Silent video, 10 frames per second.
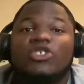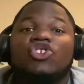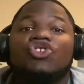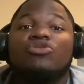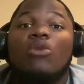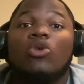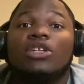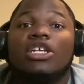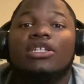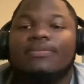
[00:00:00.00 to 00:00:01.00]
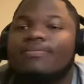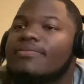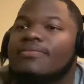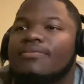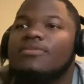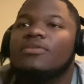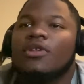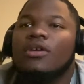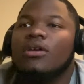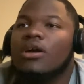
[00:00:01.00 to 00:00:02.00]
Smoked it.
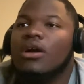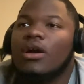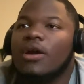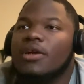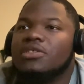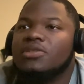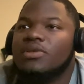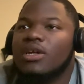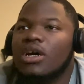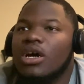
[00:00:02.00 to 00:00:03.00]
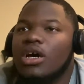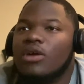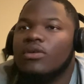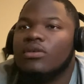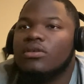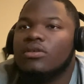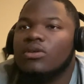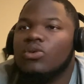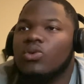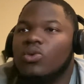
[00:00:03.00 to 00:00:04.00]
All right, let's hear the
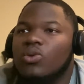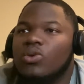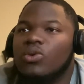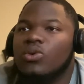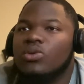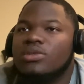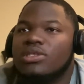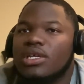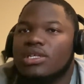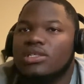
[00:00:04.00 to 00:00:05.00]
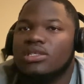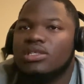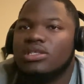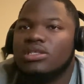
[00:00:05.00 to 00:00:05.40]
Saints.